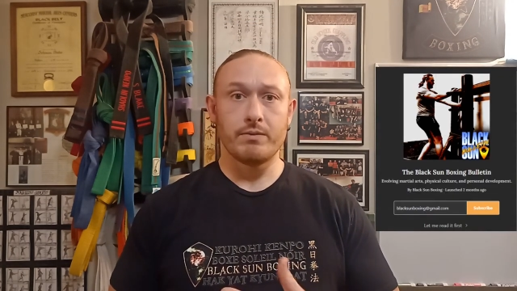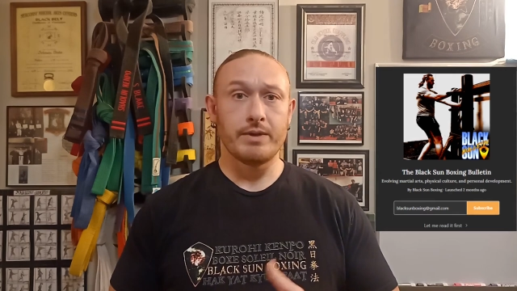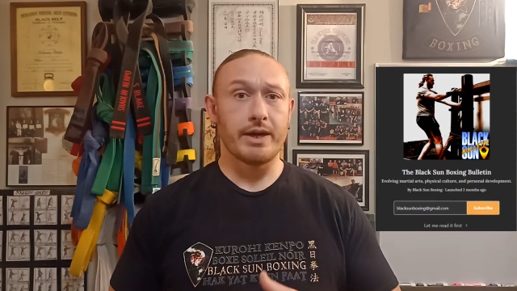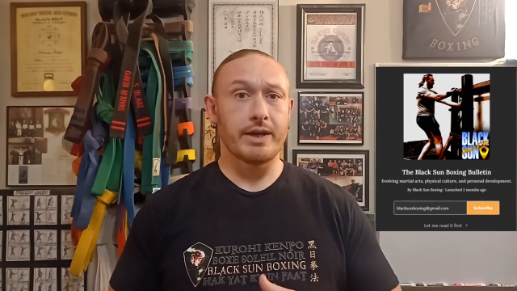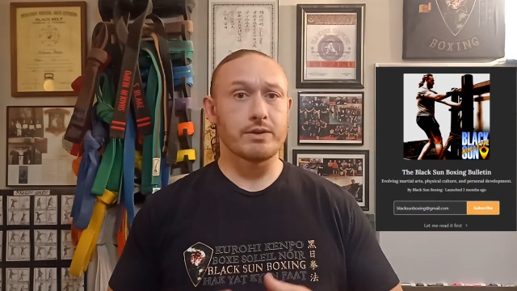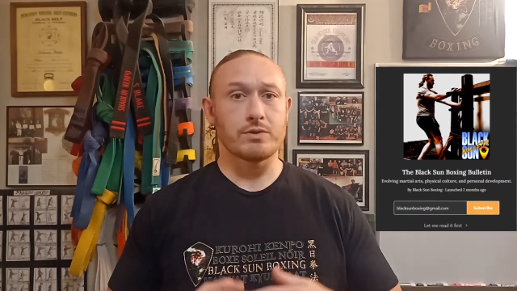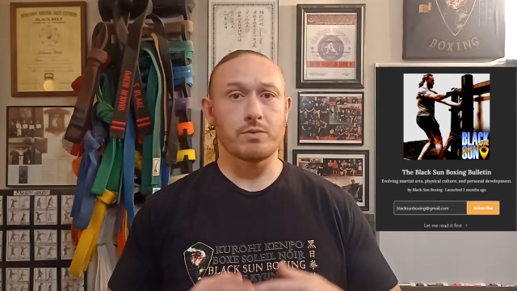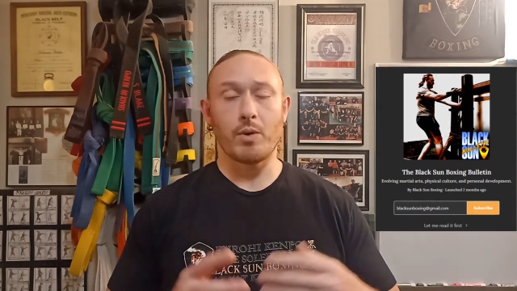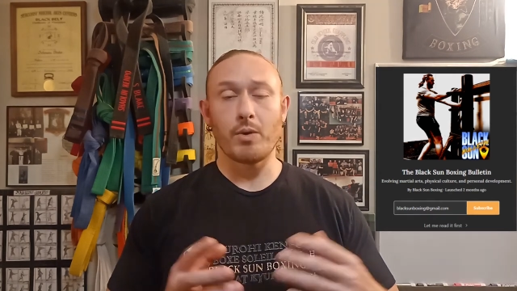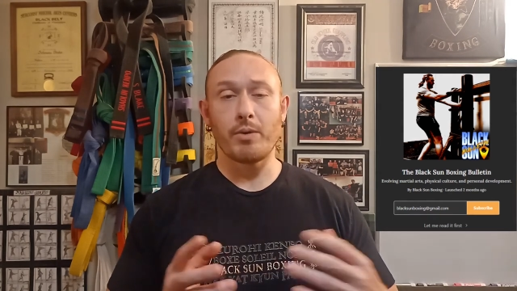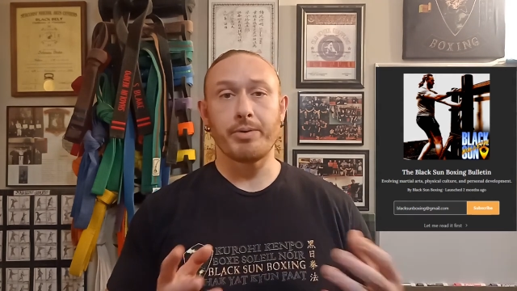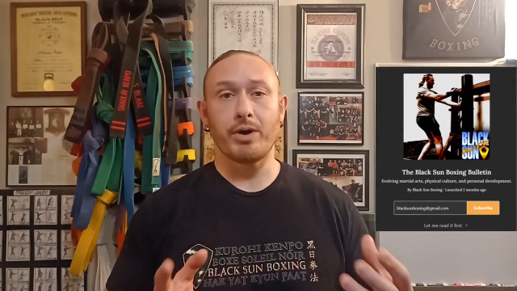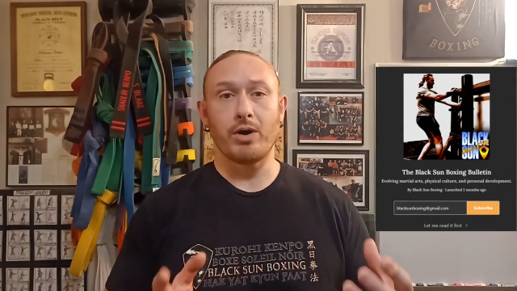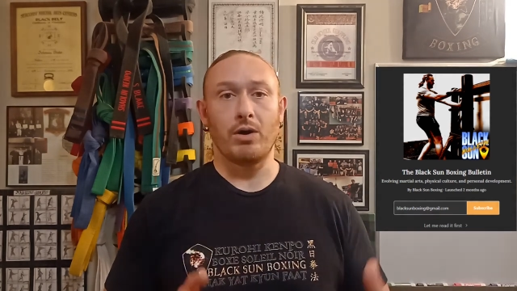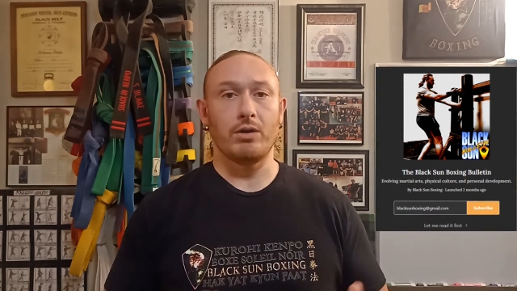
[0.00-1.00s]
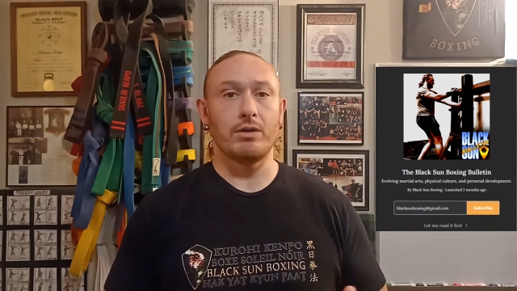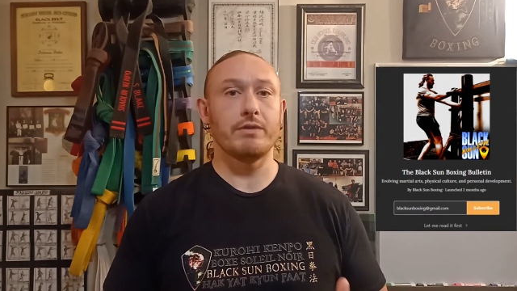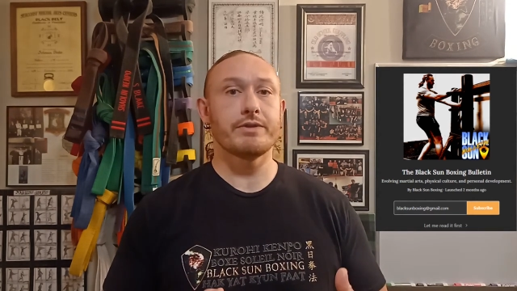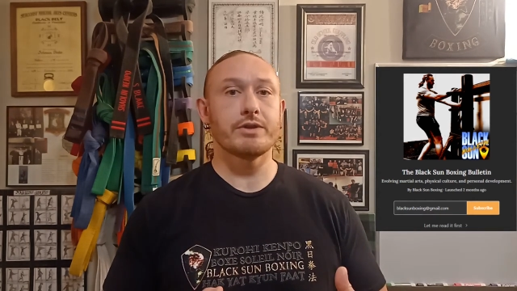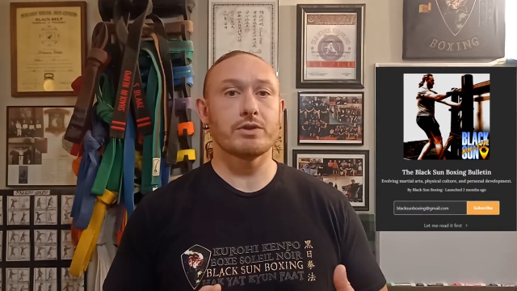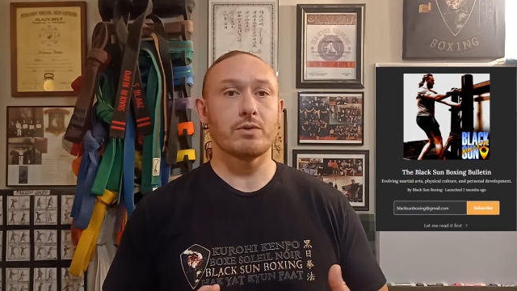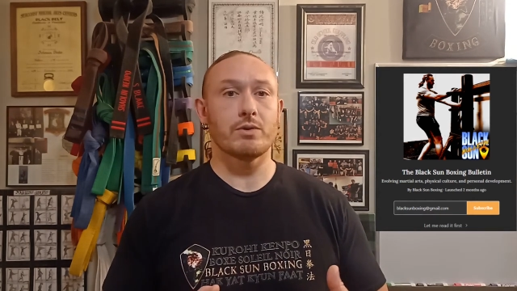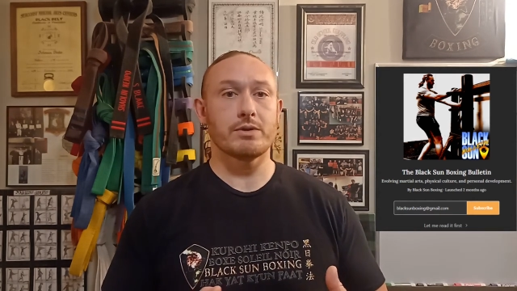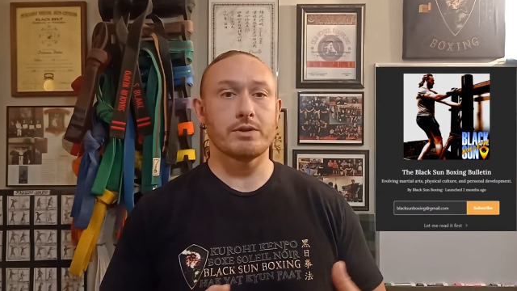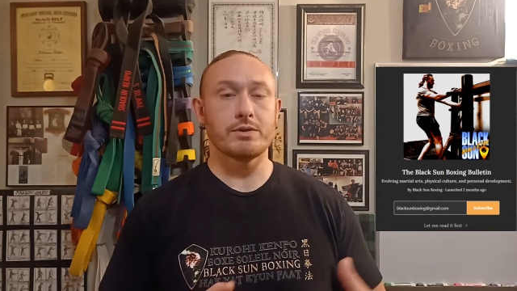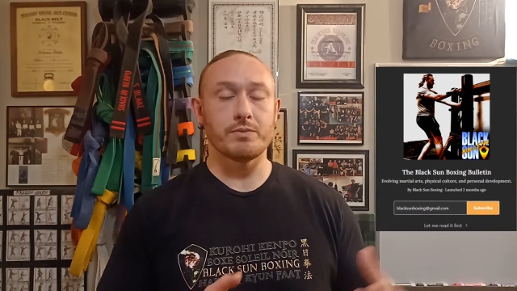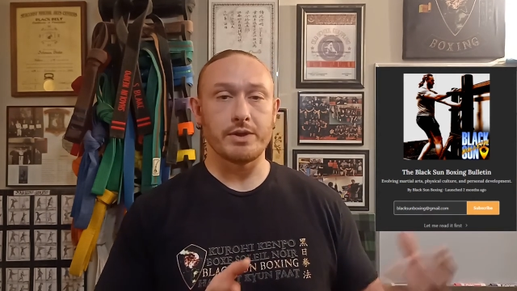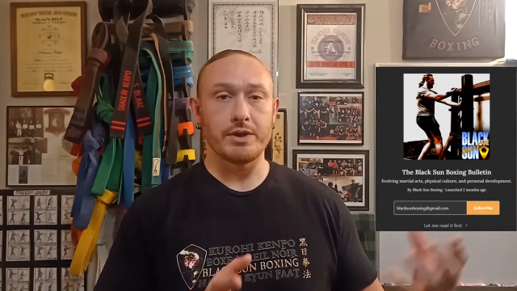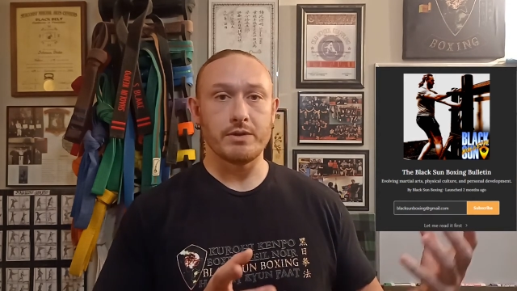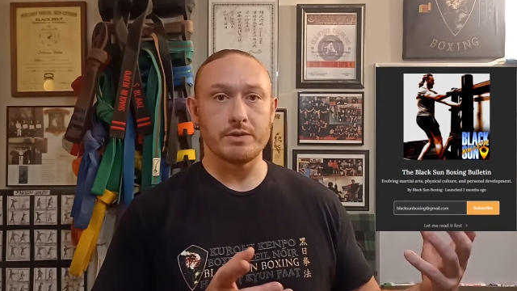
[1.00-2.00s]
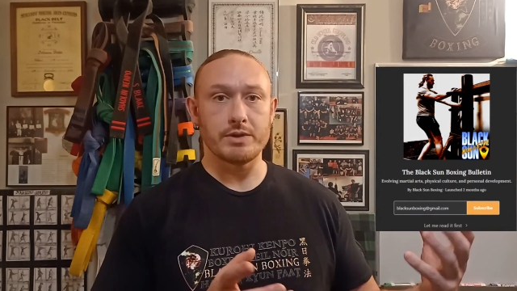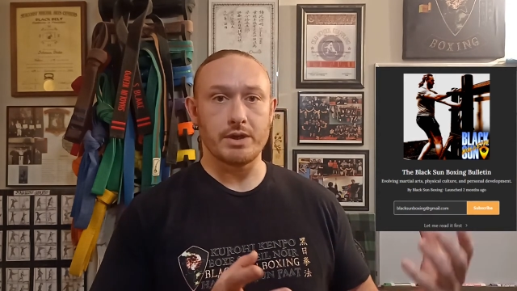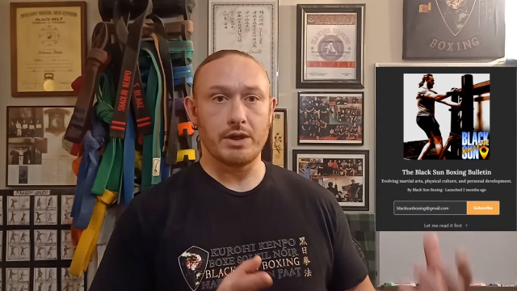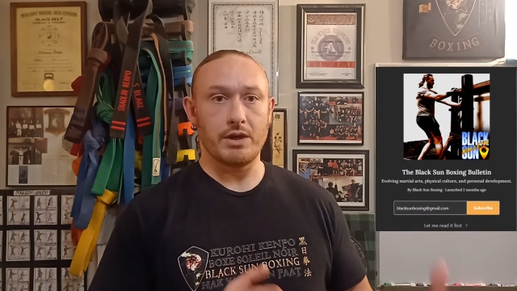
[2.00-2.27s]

That is where we put all of the sources we use